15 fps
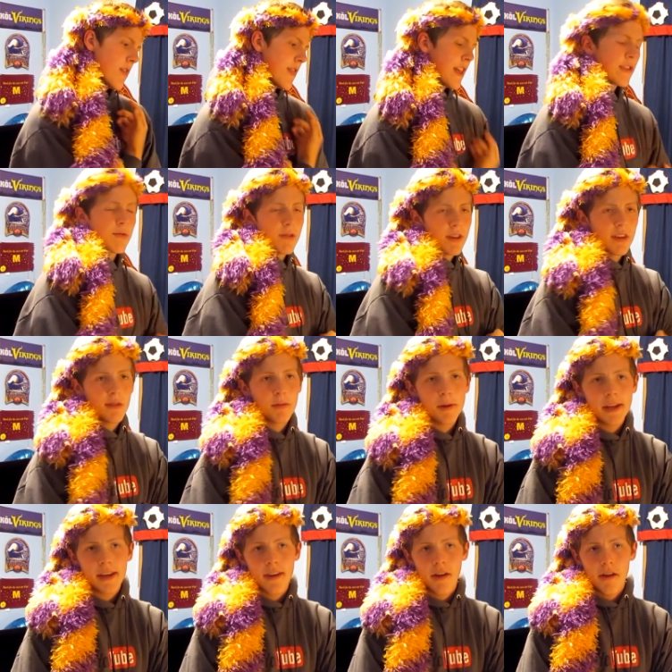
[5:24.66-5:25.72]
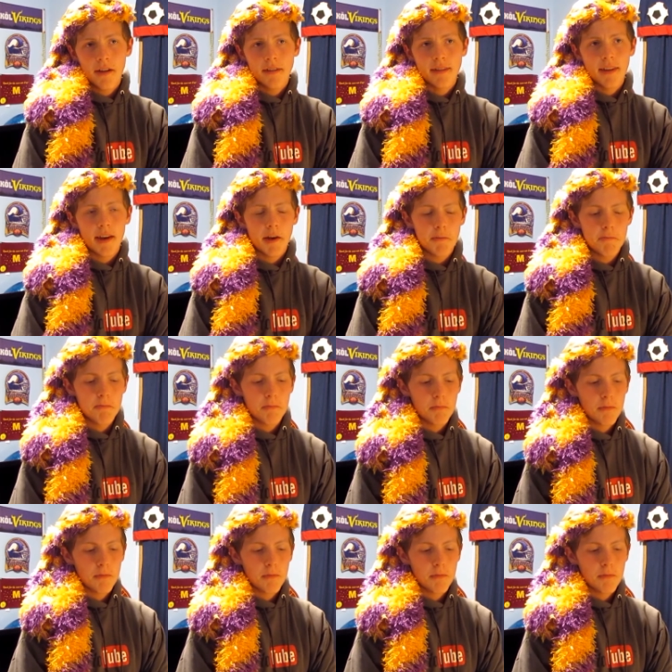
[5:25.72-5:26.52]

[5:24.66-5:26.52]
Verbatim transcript: That's really sweet and all, Sam.